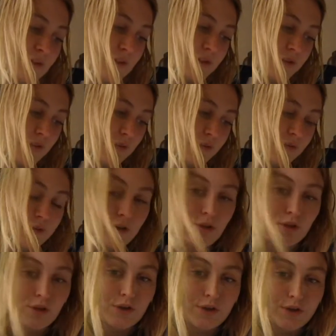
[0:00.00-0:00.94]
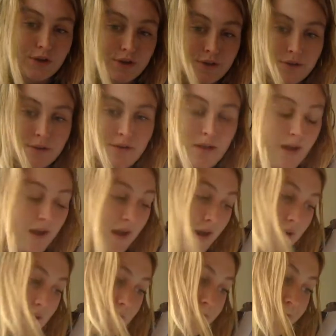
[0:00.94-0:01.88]
told the clerk,
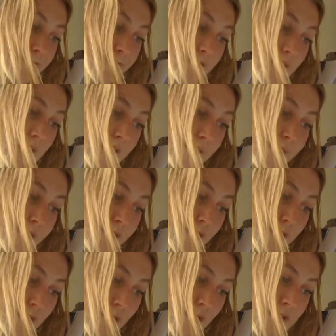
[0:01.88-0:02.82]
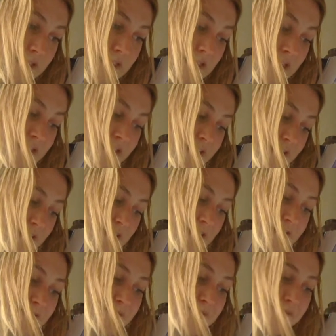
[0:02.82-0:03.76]
a Flower Girl assistant
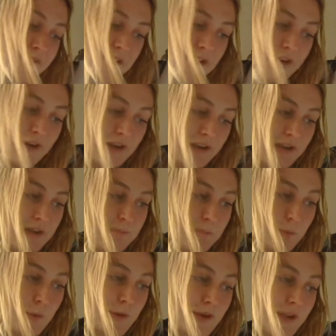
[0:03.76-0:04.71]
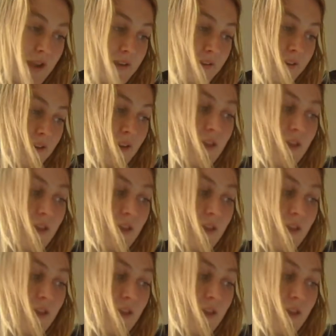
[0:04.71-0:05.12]
is very important